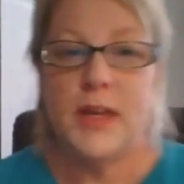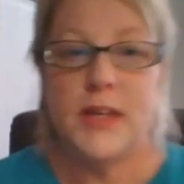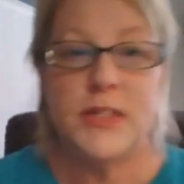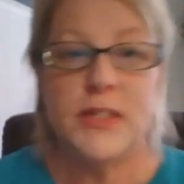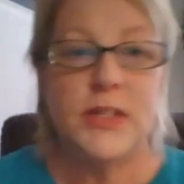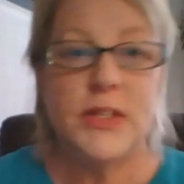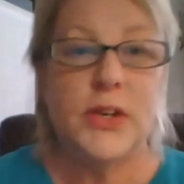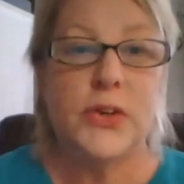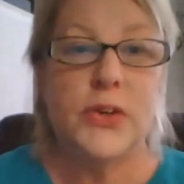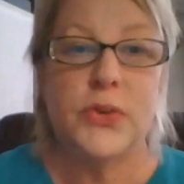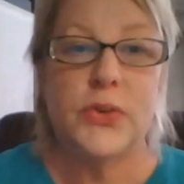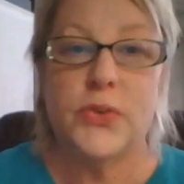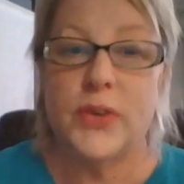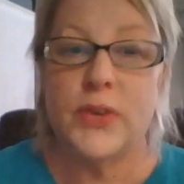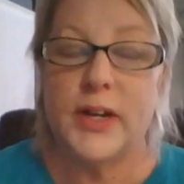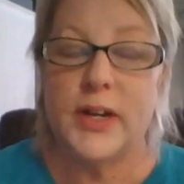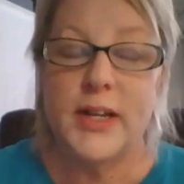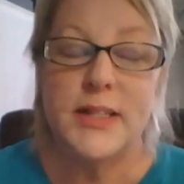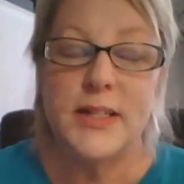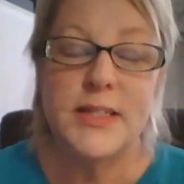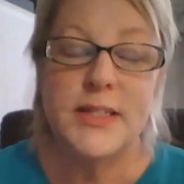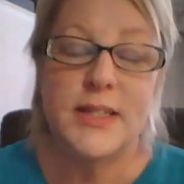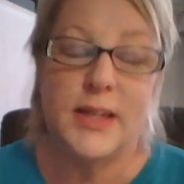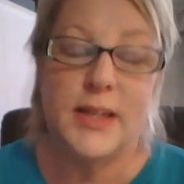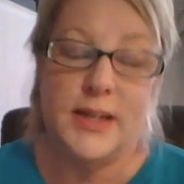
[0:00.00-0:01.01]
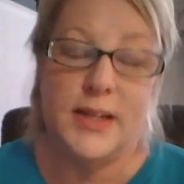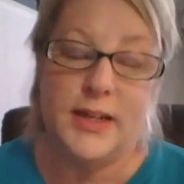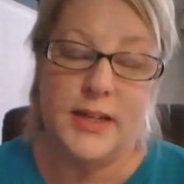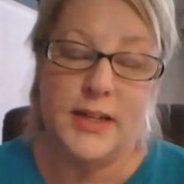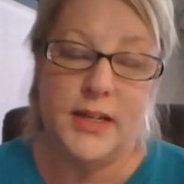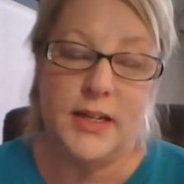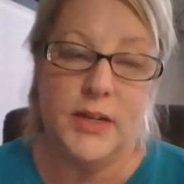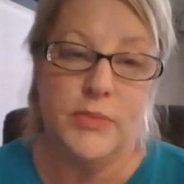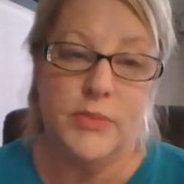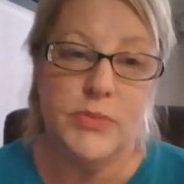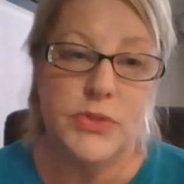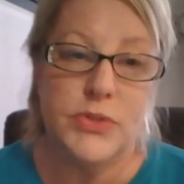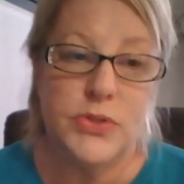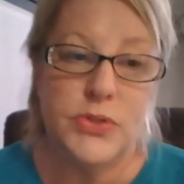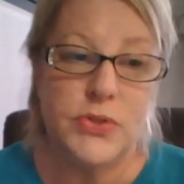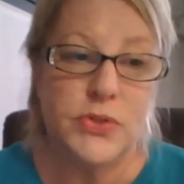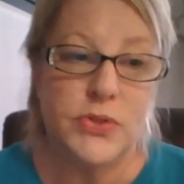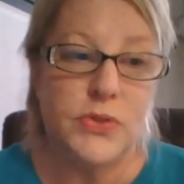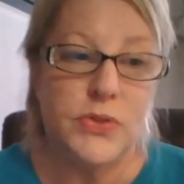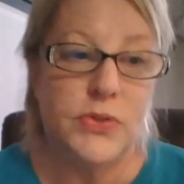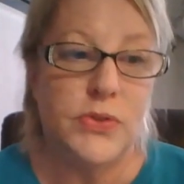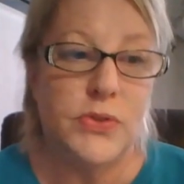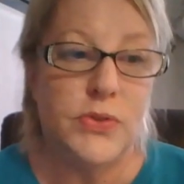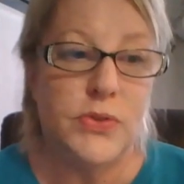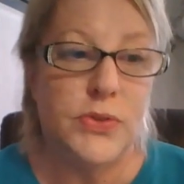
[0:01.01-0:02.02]
it's a great time
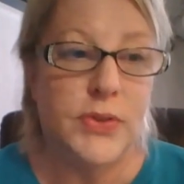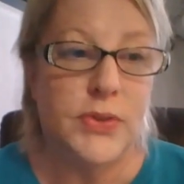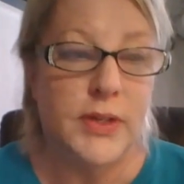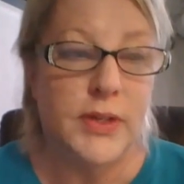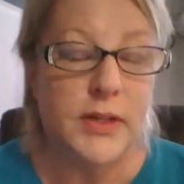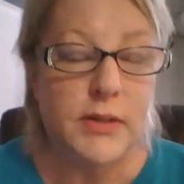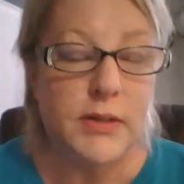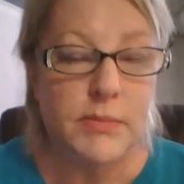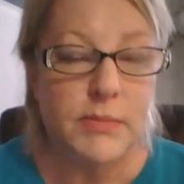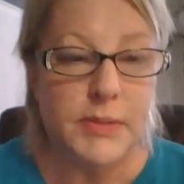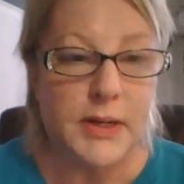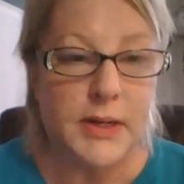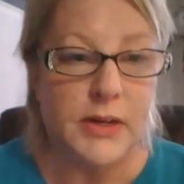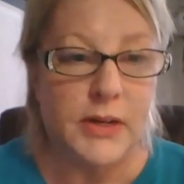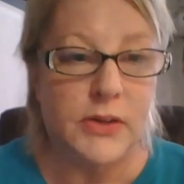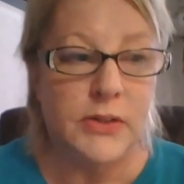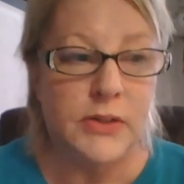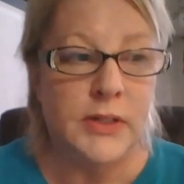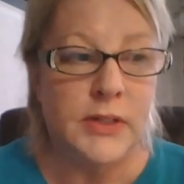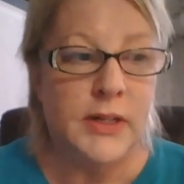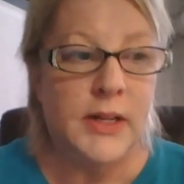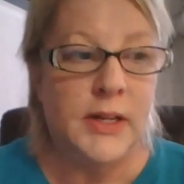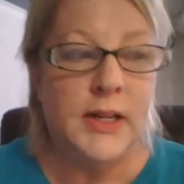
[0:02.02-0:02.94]
to think about